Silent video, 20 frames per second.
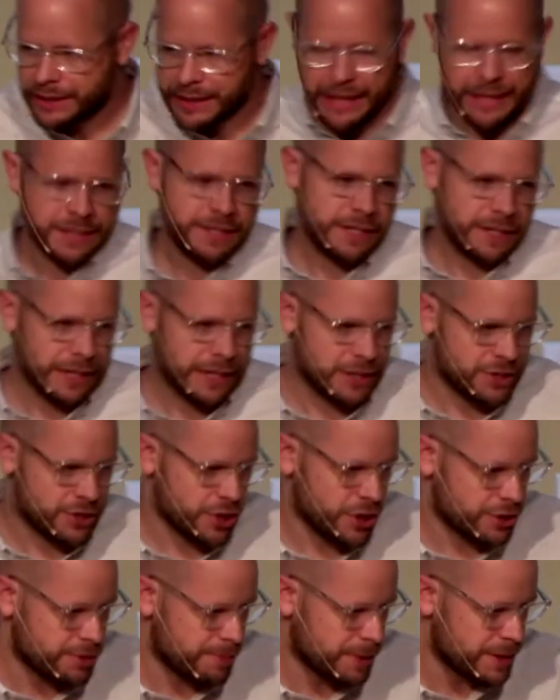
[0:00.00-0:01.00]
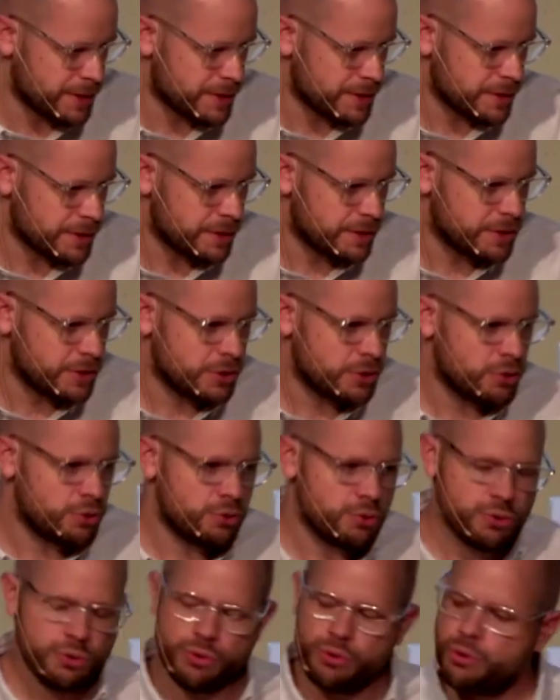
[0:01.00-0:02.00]
get to that judgment,
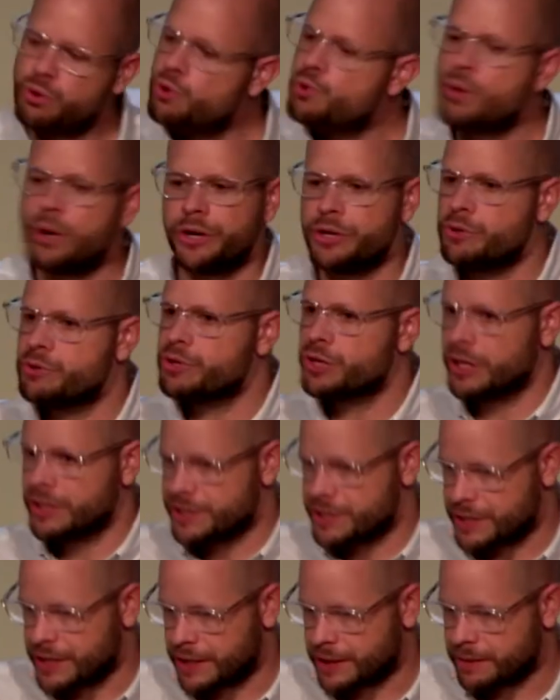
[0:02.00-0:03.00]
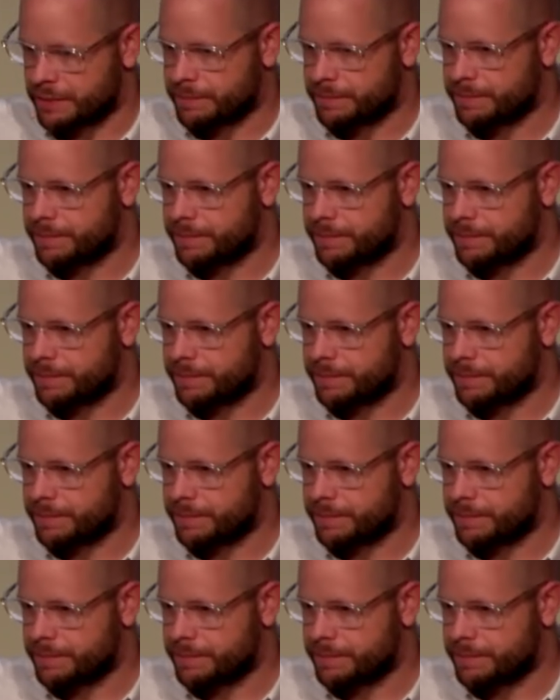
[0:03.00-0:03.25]
who are you trusting?